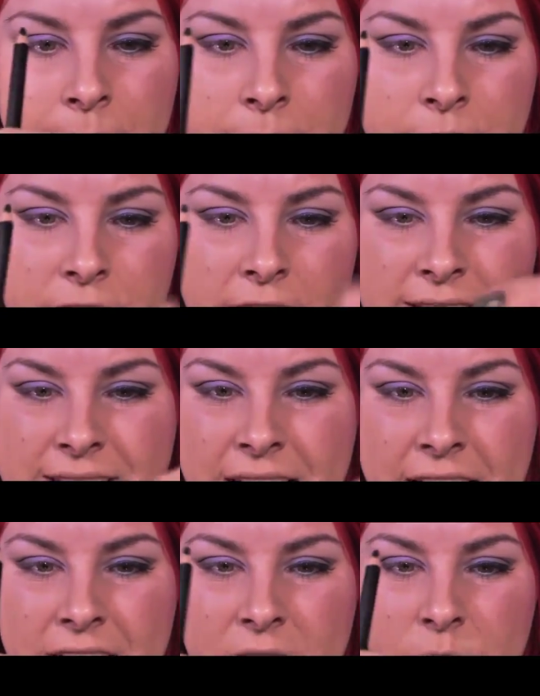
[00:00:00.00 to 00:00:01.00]
so that's
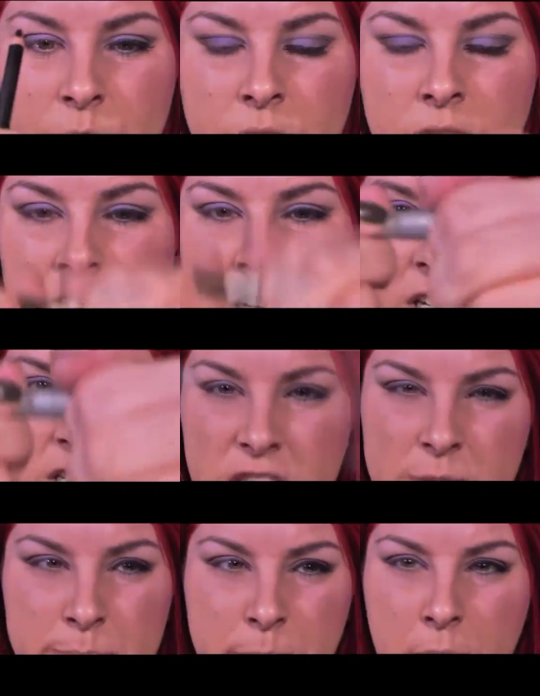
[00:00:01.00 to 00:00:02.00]
kind of cool.
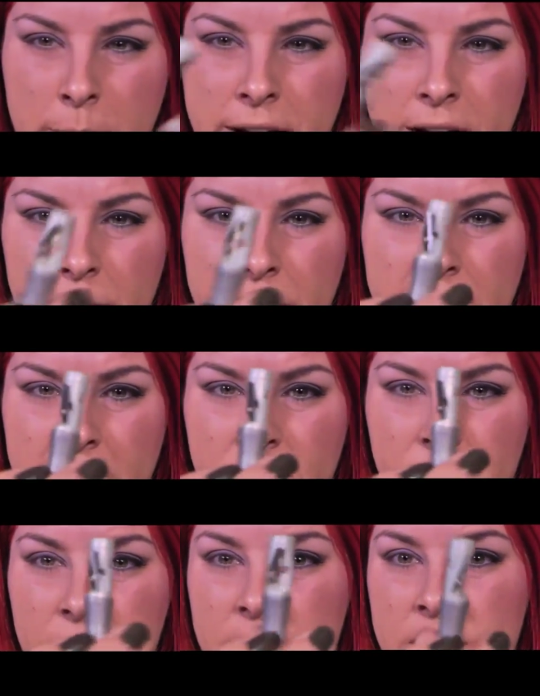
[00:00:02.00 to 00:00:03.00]
Just pop it out there,
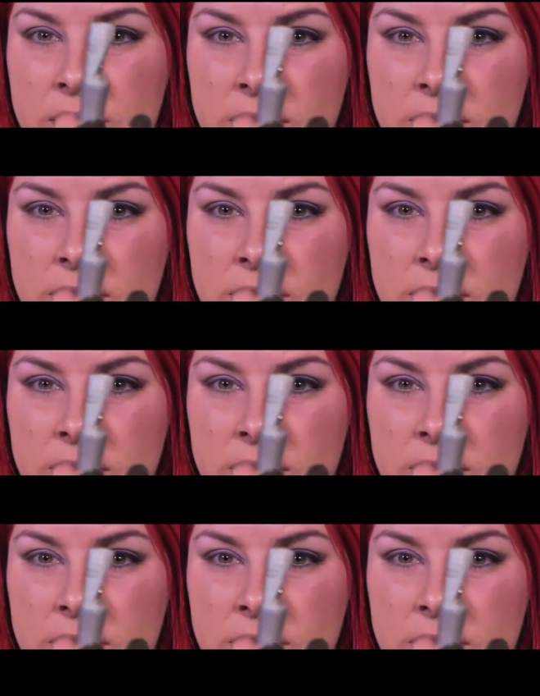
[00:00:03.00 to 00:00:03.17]
look.